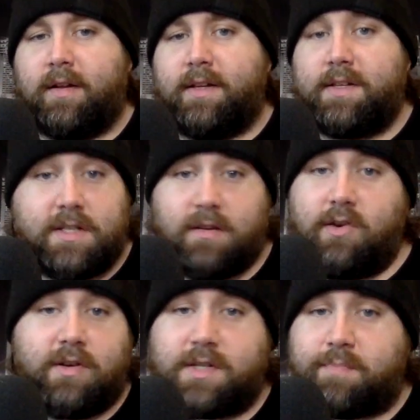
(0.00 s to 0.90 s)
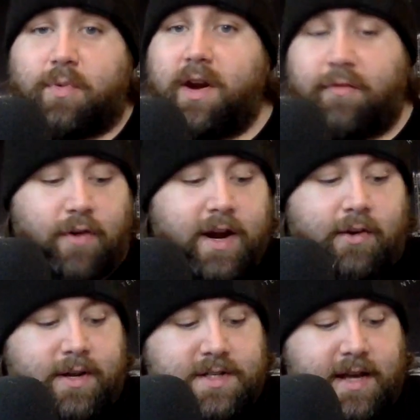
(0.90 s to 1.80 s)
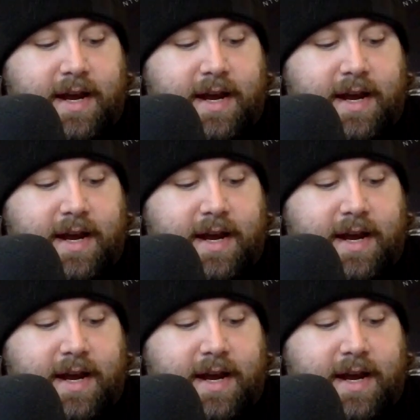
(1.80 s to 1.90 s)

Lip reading: This is good spring fragrance.